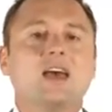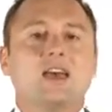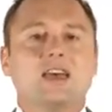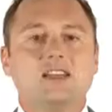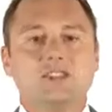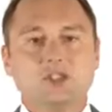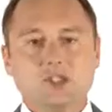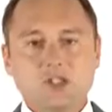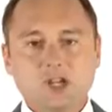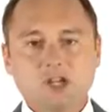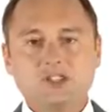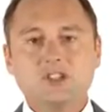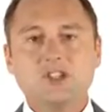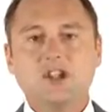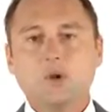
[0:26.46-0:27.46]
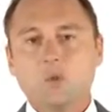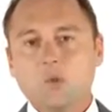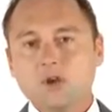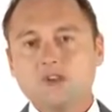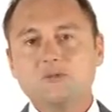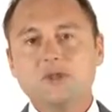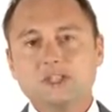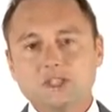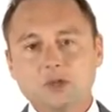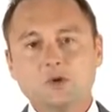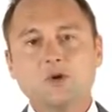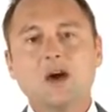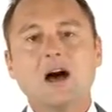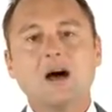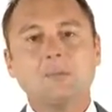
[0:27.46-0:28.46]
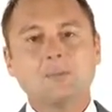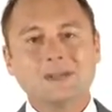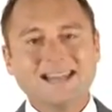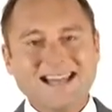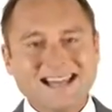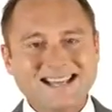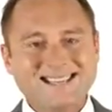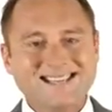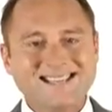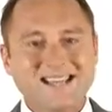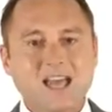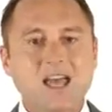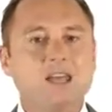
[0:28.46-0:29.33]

It's just that it would have been too complex